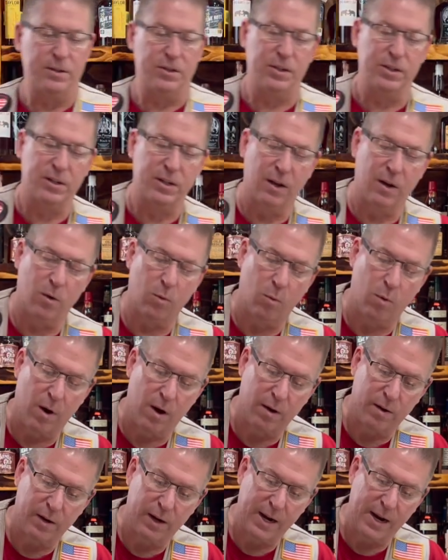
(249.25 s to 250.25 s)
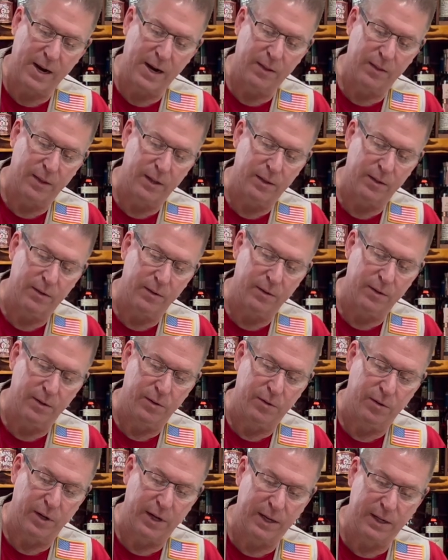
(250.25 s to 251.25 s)
Just going to water down the, the
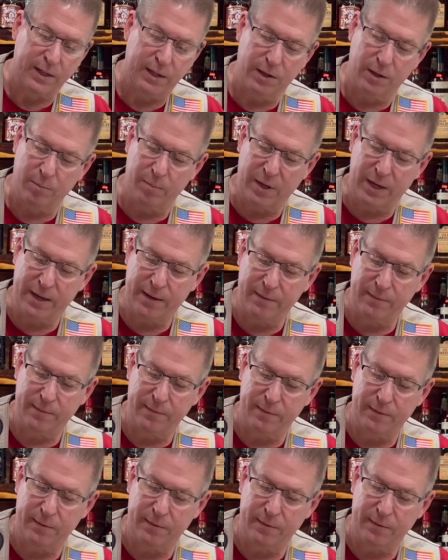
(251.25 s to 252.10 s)
drink a little bit.